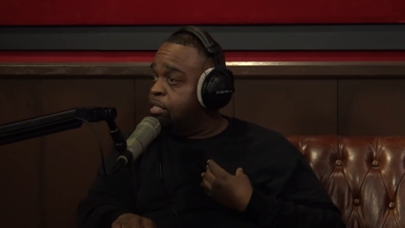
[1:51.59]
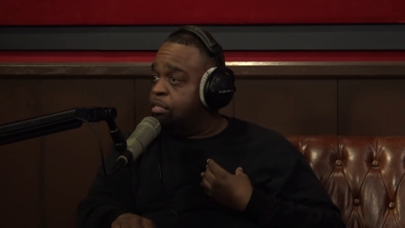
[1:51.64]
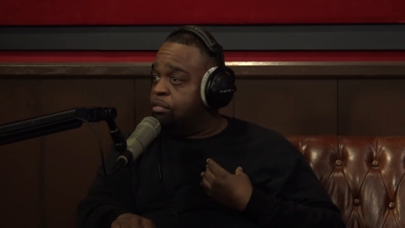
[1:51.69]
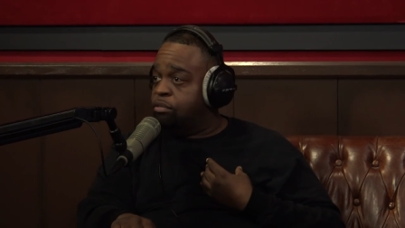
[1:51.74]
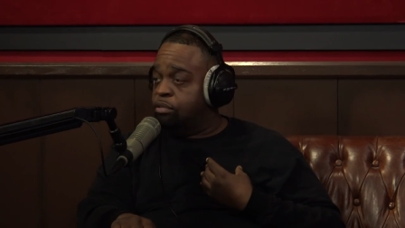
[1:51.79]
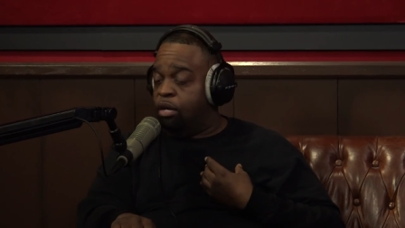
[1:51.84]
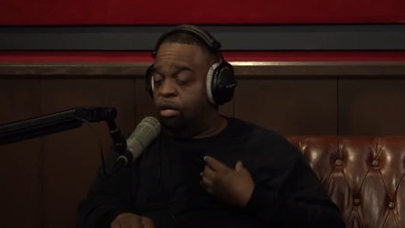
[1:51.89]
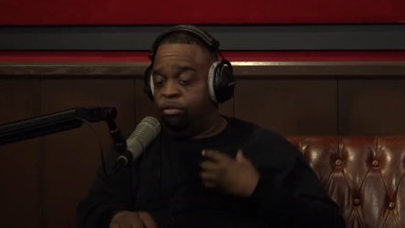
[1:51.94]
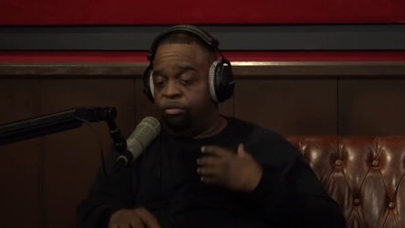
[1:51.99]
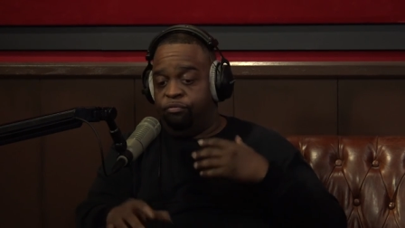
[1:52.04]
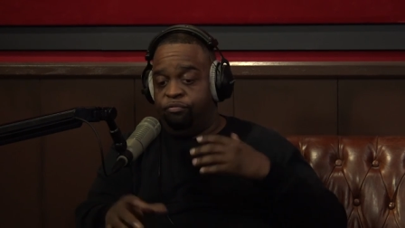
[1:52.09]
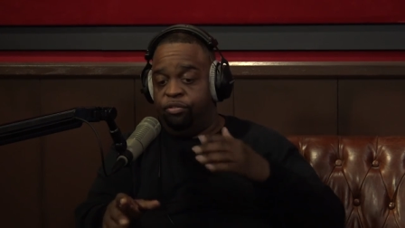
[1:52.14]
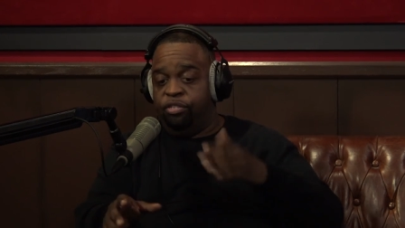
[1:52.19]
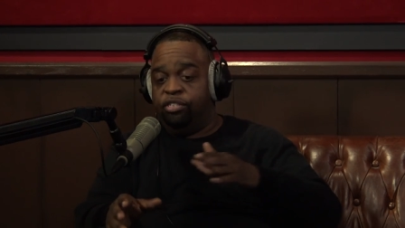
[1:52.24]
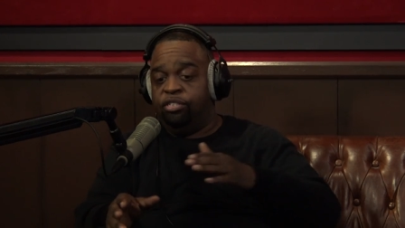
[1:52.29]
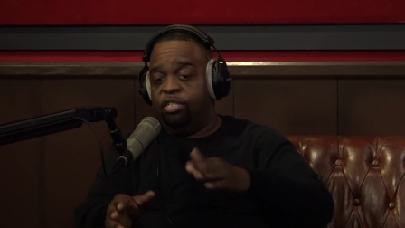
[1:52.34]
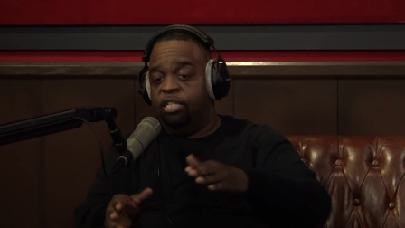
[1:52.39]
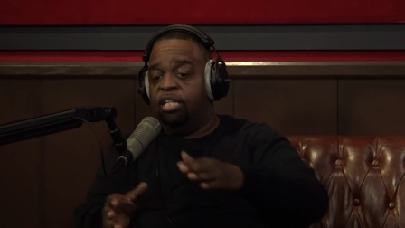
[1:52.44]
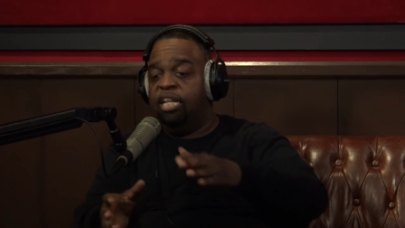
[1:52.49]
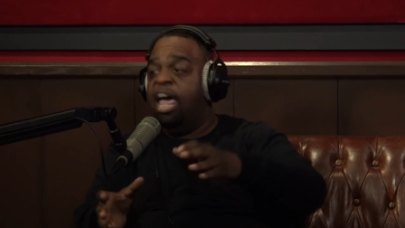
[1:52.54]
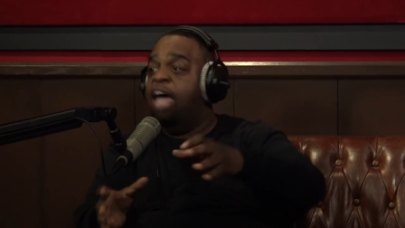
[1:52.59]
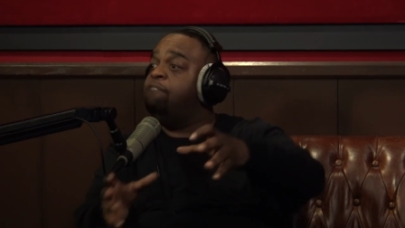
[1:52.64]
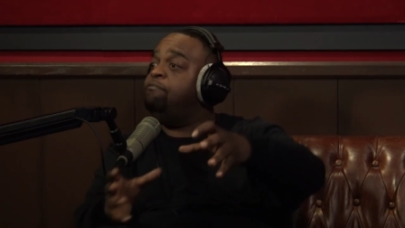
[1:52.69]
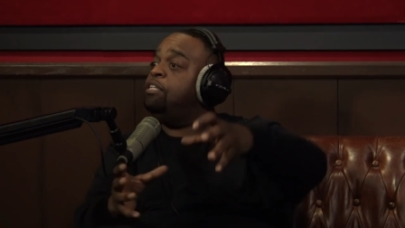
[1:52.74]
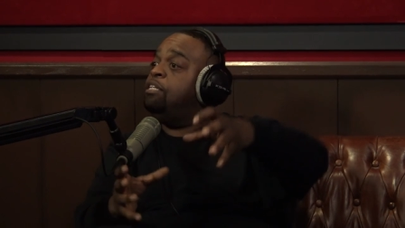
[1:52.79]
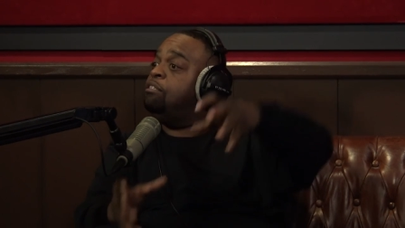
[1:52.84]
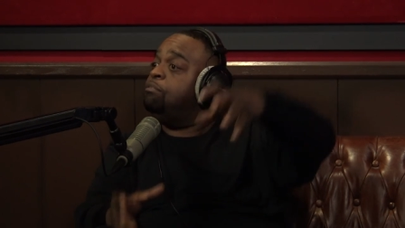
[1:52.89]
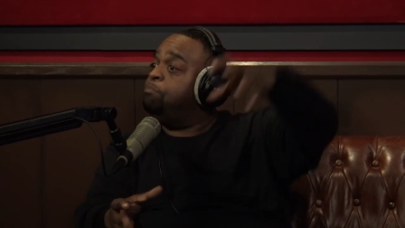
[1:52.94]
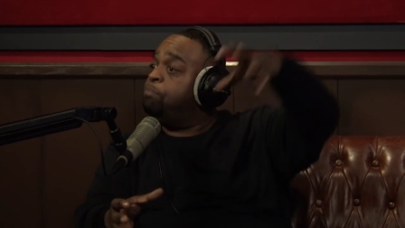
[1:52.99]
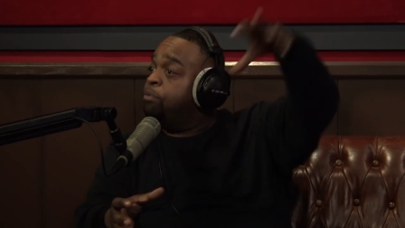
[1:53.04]
It's called Division
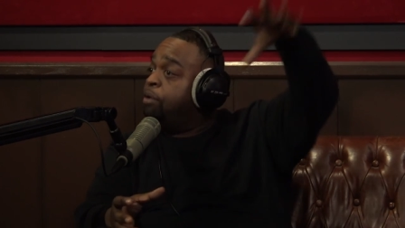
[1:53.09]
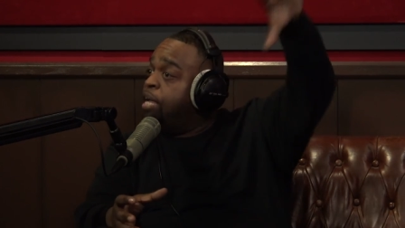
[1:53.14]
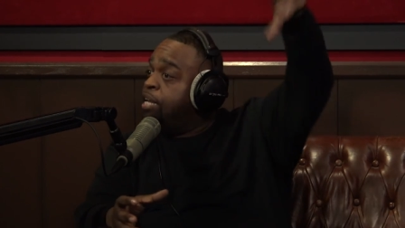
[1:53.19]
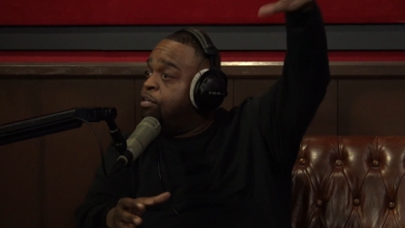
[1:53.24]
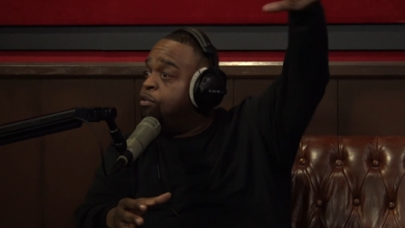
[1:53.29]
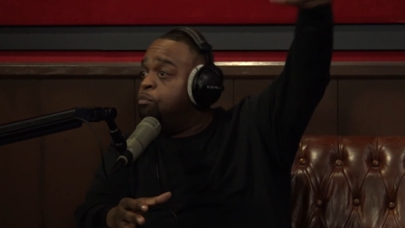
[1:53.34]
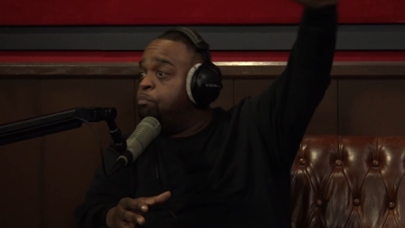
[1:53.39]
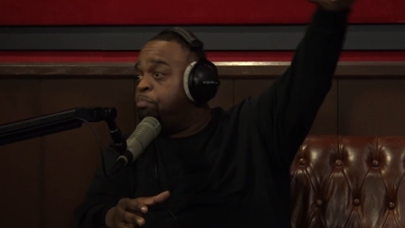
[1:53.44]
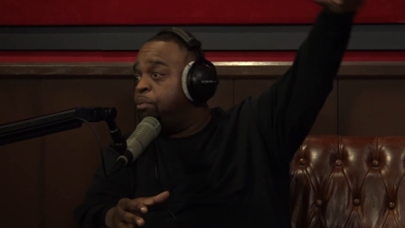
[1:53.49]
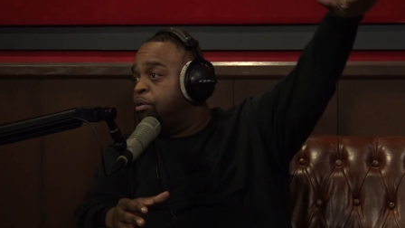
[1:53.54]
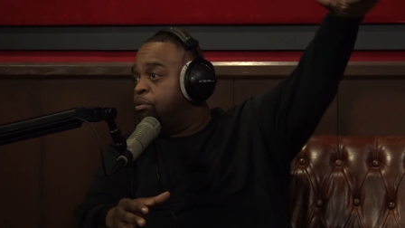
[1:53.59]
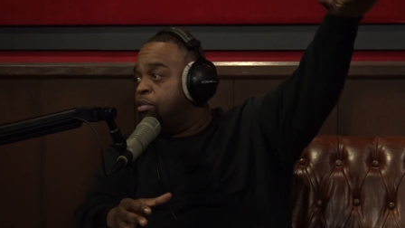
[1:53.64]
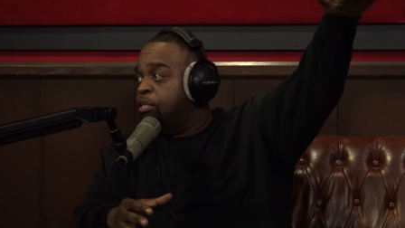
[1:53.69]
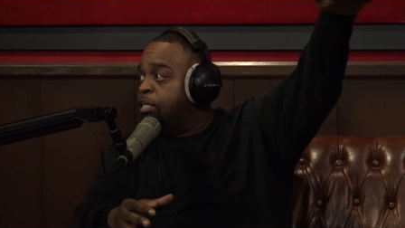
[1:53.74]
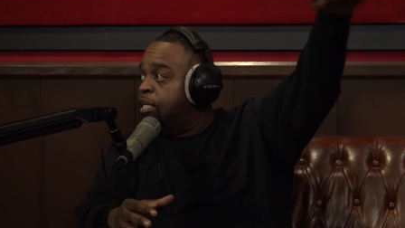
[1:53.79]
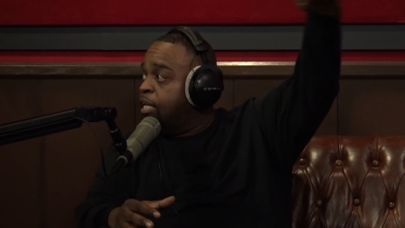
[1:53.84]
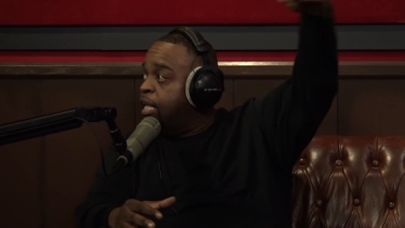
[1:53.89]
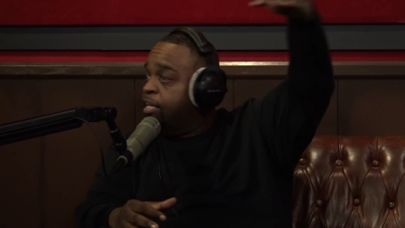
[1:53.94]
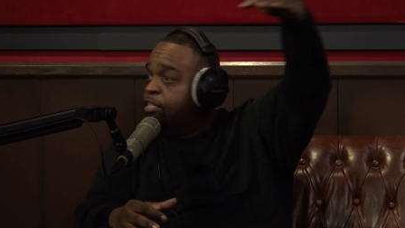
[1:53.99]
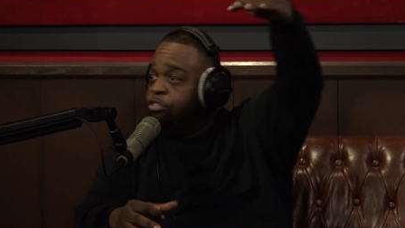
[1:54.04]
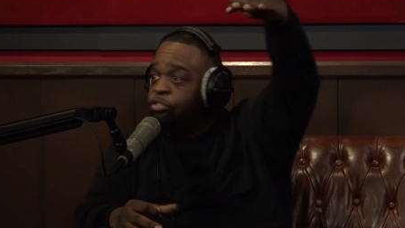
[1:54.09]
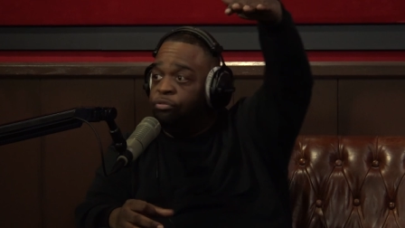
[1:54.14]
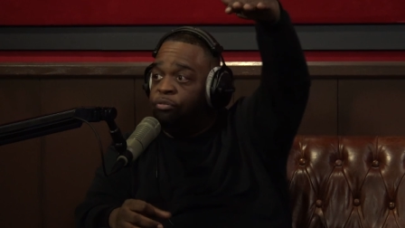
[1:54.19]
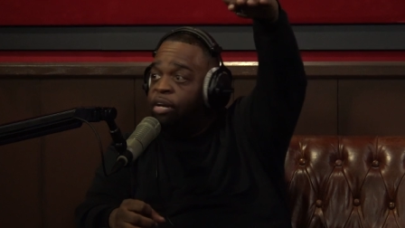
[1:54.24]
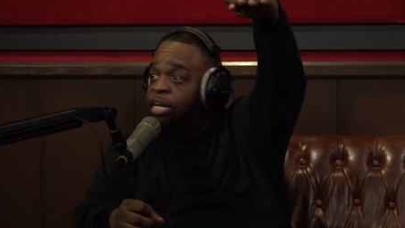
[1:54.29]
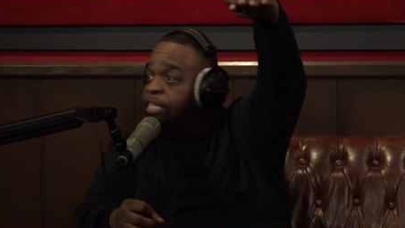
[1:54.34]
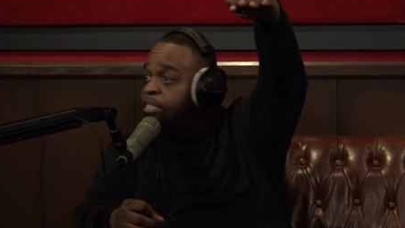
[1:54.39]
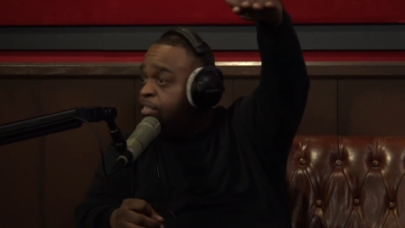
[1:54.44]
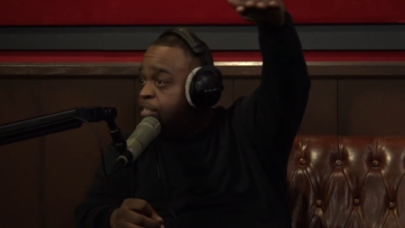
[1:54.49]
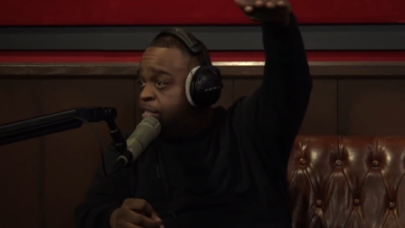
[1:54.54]
eleven. It's a brand new building. Looked like a
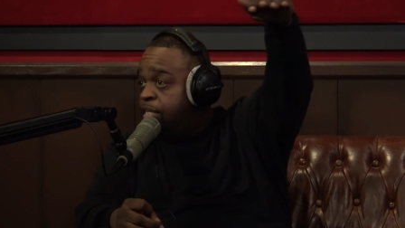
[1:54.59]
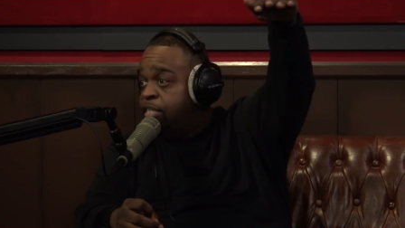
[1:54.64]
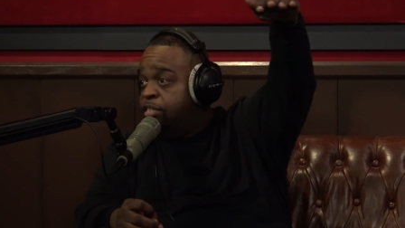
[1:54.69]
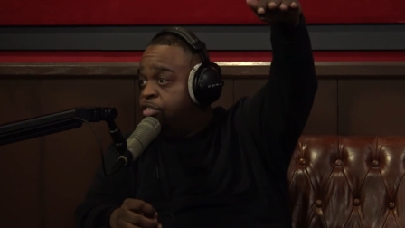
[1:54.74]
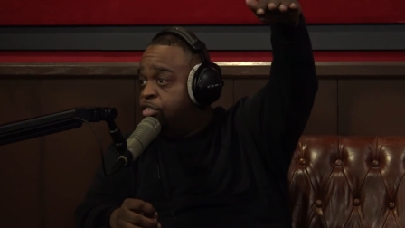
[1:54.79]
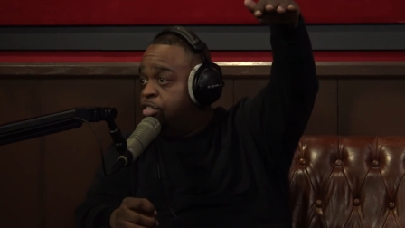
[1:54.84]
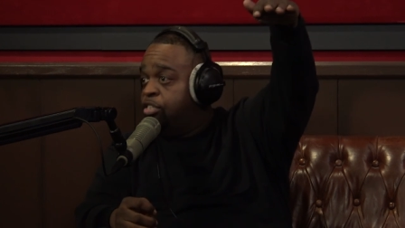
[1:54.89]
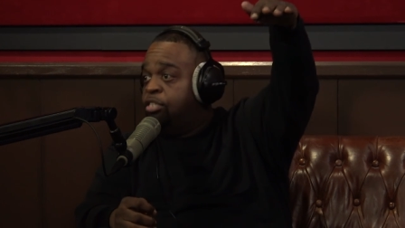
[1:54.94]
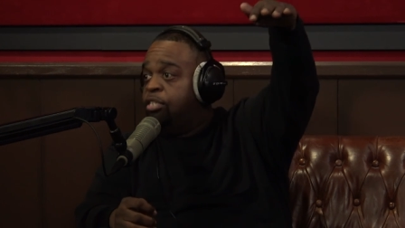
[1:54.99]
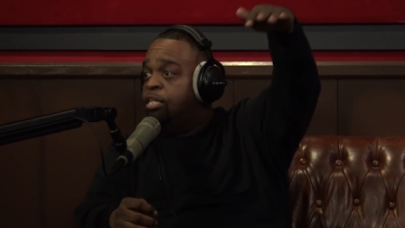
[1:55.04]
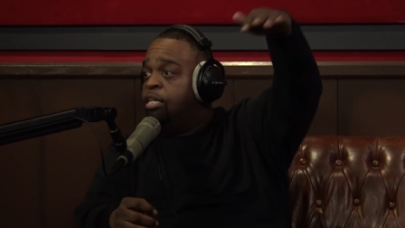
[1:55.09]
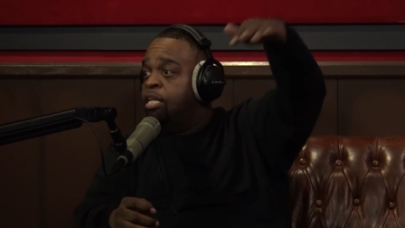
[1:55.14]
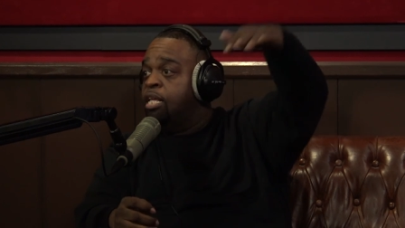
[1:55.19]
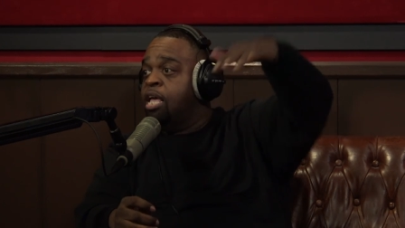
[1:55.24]
train station.